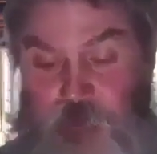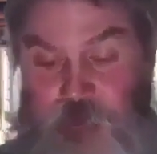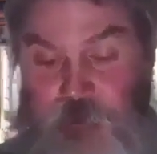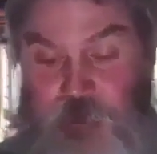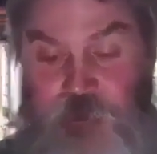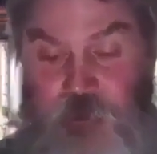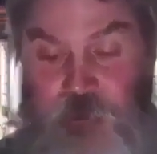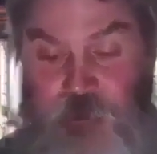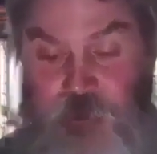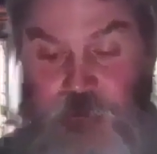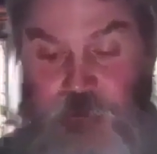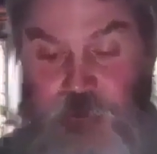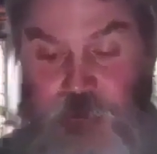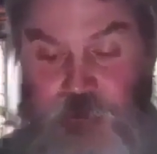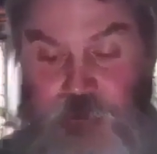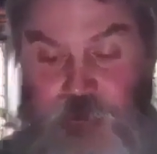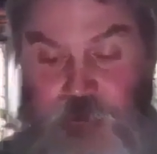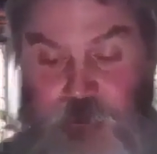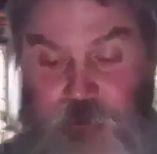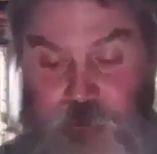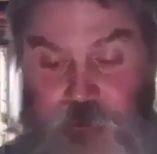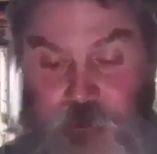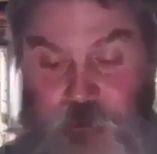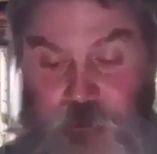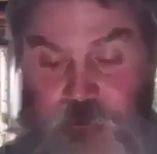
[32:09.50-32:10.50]
fulfilled
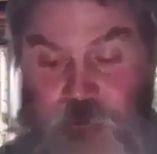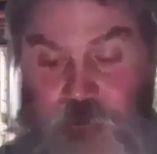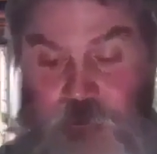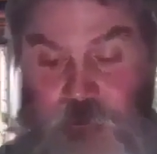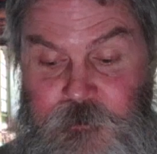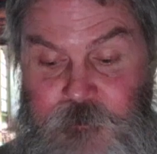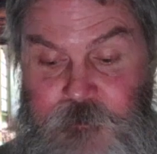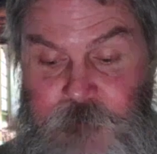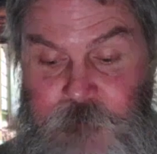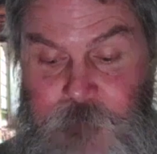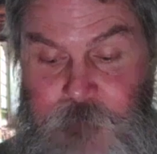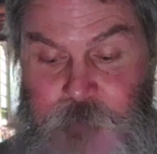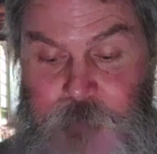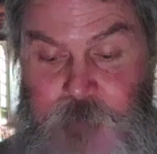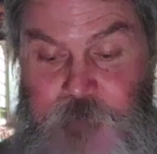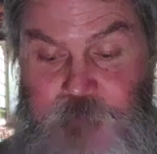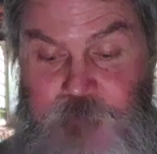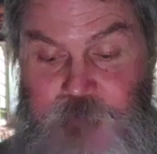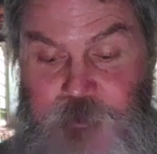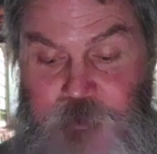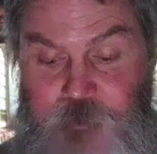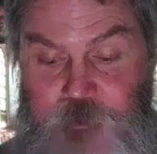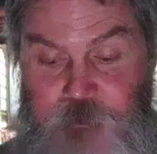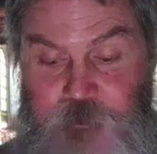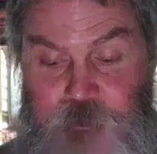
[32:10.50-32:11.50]
in the return to
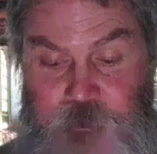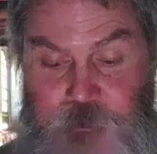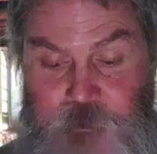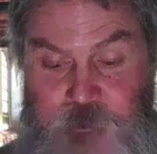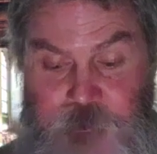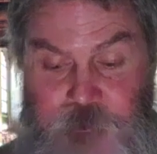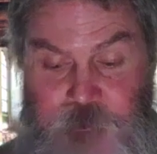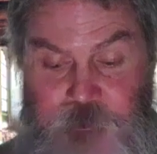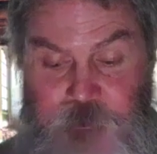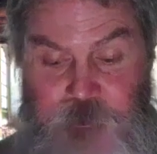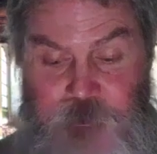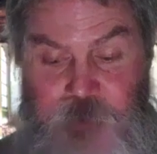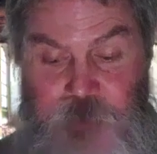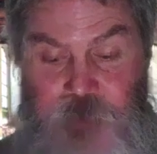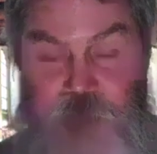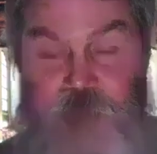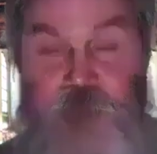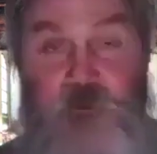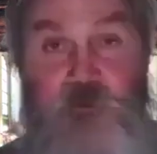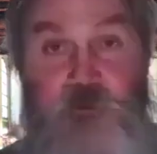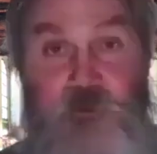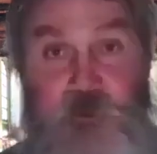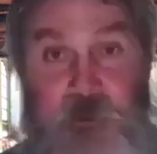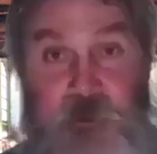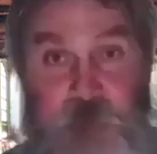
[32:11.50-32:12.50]
Jerusalem and
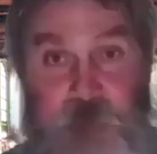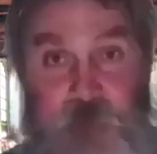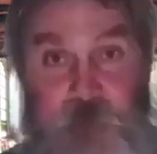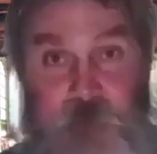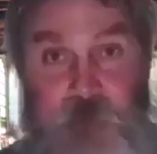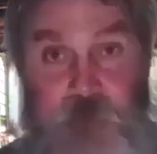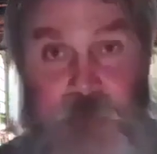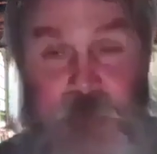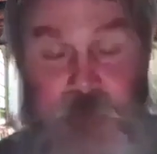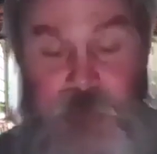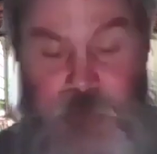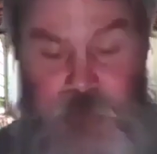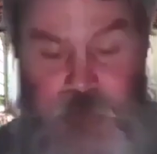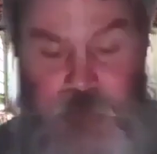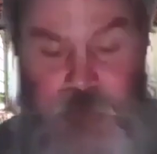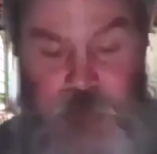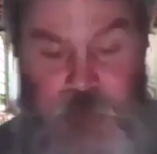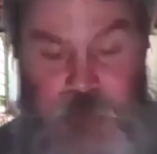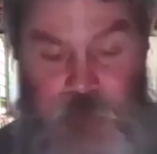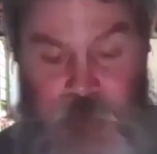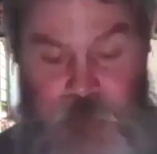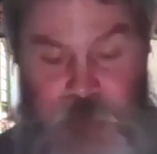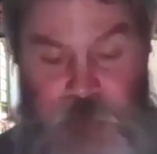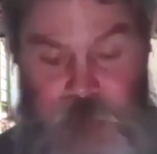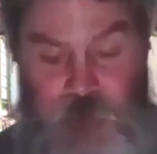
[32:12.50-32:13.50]
Judah of a
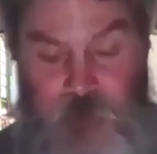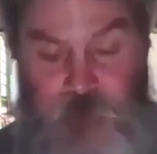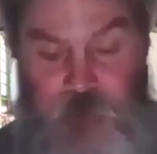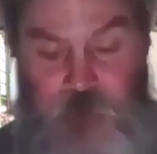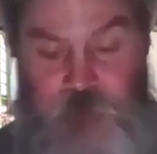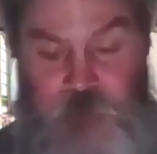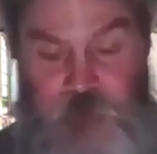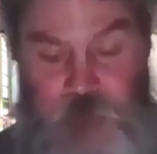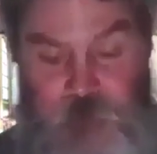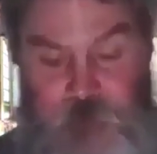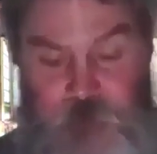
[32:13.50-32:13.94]
remnant